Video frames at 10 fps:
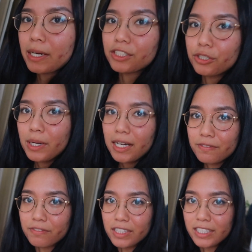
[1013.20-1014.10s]
I do
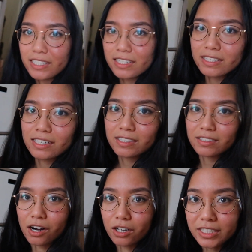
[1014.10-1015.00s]
have this
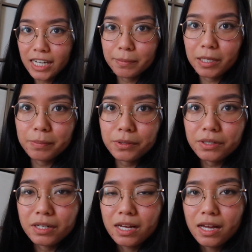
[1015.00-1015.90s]
contact
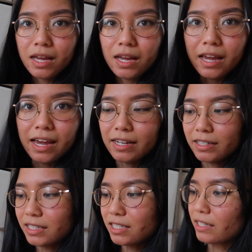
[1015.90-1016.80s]
paper and
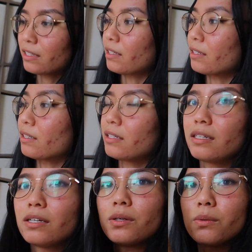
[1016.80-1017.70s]
it's like a
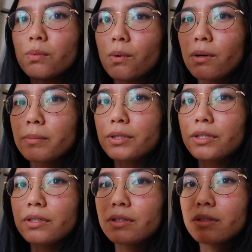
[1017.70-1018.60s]

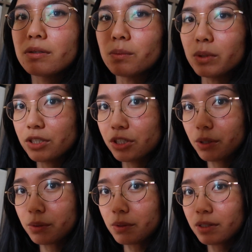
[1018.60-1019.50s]
warmer wood
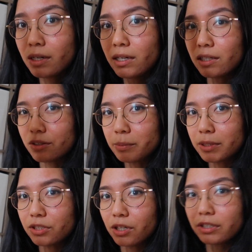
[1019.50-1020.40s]
tone, a little
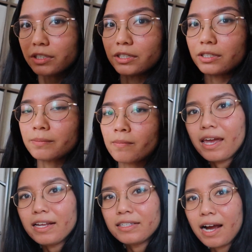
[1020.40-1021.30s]
bit darker.
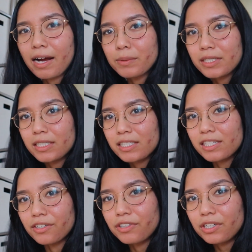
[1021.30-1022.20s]
And I was
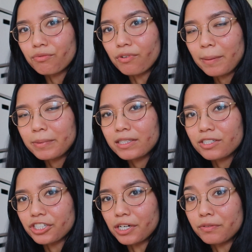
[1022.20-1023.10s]
considering wrapping the
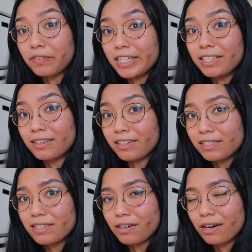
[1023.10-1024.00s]
shelf in
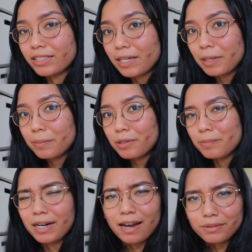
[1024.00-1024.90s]
this contact paper,
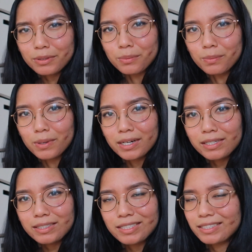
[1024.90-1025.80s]
but I don't know
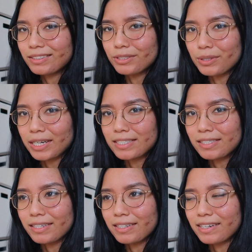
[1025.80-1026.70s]
what do you guys
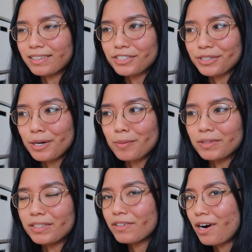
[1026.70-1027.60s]
think? I need your help.
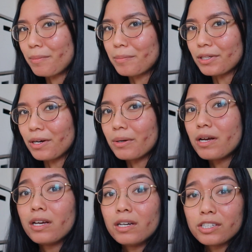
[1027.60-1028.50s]
Leave a comment below.
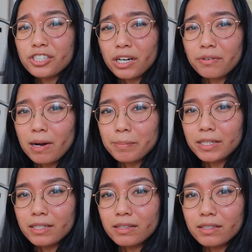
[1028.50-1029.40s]
Should I wrap
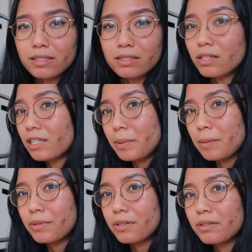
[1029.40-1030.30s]
it in this contact
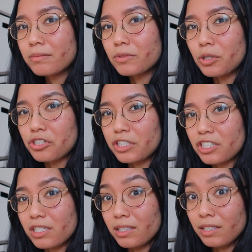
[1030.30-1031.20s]
paper or should I
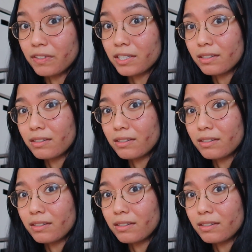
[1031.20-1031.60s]
just leave it?